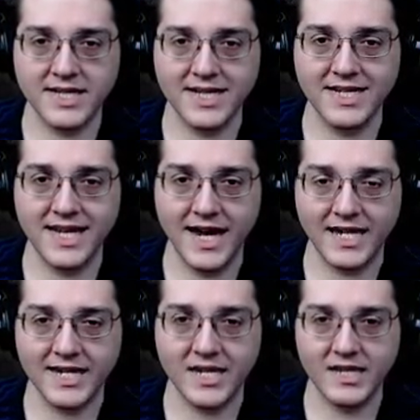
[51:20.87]
can
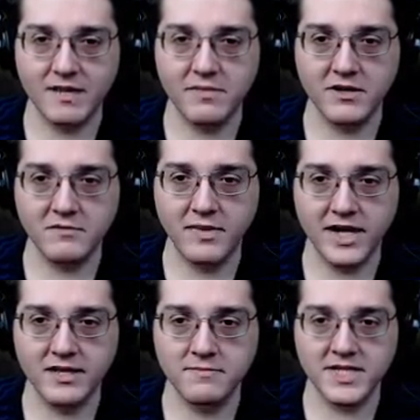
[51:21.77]
technically build by
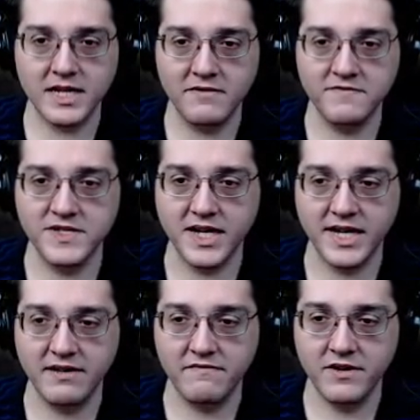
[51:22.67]
themselves. I
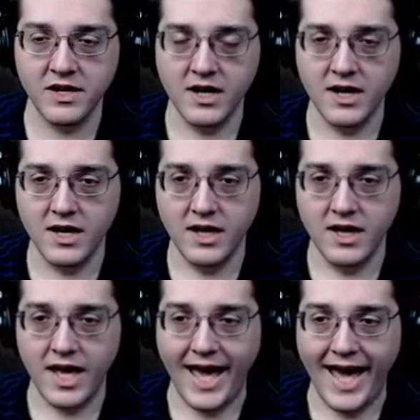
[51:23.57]
have
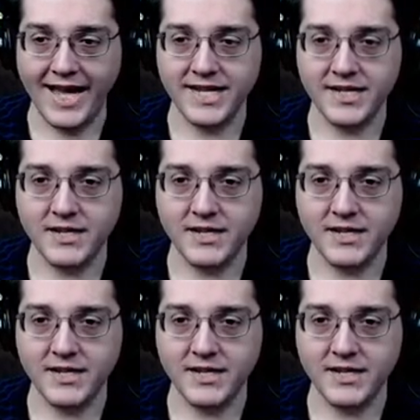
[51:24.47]
added